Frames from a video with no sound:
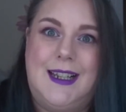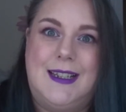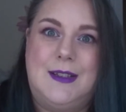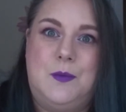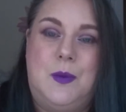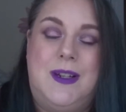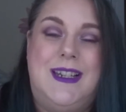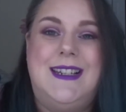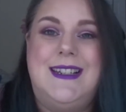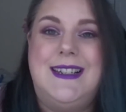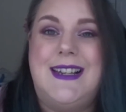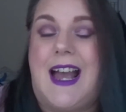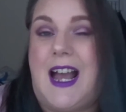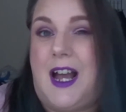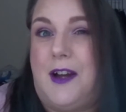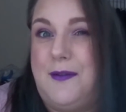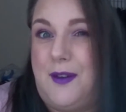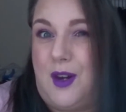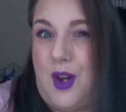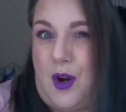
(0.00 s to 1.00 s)
we didn't
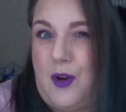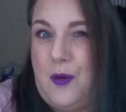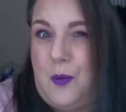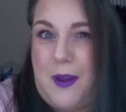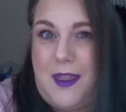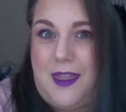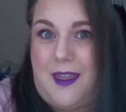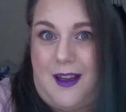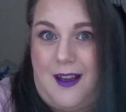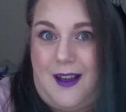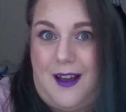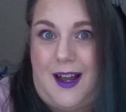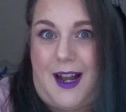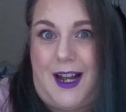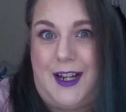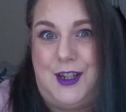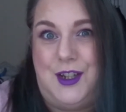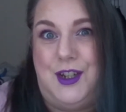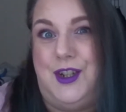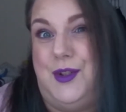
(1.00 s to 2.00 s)
have long with her.
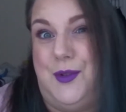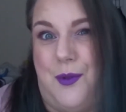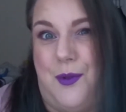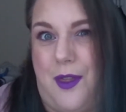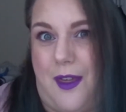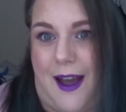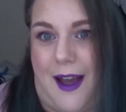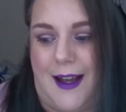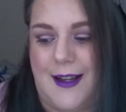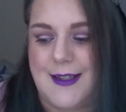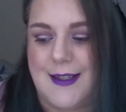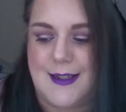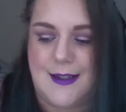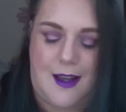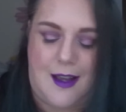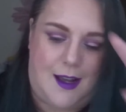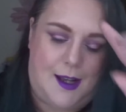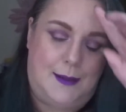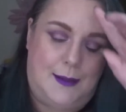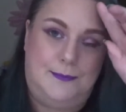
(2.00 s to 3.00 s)
I knew that.
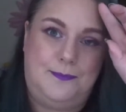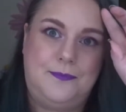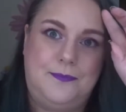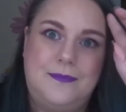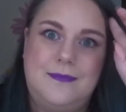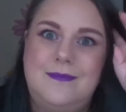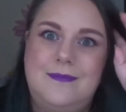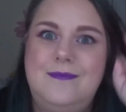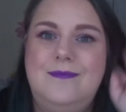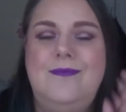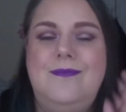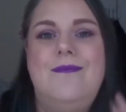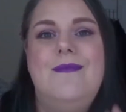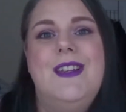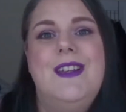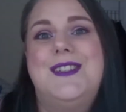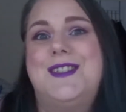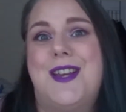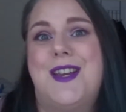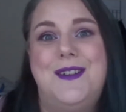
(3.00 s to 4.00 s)
Um,
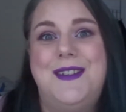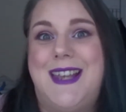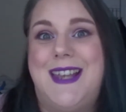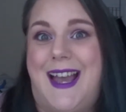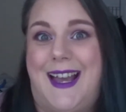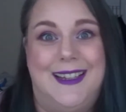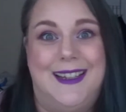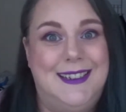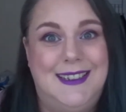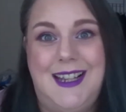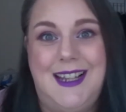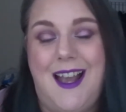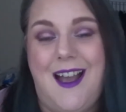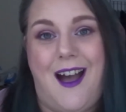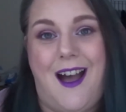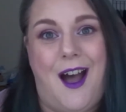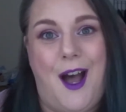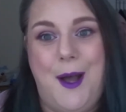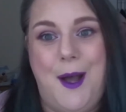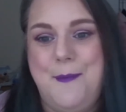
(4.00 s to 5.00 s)
so yeah,
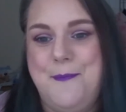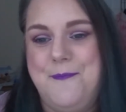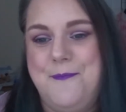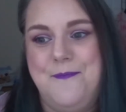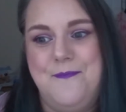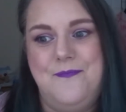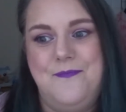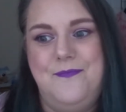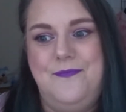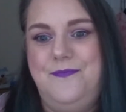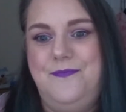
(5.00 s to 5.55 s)
um,